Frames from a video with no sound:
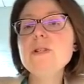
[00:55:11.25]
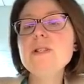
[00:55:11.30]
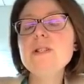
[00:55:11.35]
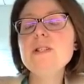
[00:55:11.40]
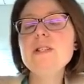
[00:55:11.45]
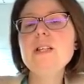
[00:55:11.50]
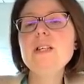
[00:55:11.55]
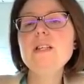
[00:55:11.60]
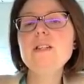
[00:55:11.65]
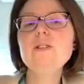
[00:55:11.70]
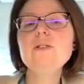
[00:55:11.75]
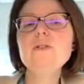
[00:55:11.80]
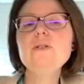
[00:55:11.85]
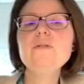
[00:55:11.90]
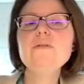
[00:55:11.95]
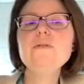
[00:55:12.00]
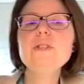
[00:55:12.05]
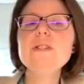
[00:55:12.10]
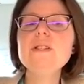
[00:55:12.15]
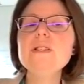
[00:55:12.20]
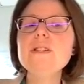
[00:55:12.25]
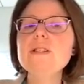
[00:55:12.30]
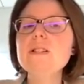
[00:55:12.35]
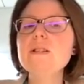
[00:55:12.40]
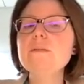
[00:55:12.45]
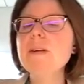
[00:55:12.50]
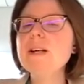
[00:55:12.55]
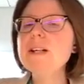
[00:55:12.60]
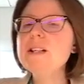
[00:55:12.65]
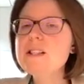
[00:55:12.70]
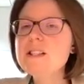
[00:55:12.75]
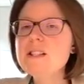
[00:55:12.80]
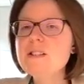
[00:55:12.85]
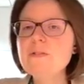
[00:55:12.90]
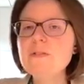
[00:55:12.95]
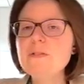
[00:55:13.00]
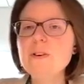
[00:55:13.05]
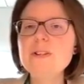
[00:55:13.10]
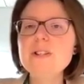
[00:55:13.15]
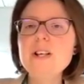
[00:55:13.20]
see in the nervous system, like
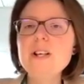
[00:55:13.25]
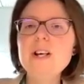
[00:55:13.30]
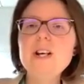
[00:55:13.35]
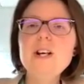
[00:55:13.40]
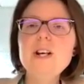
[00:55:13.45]
different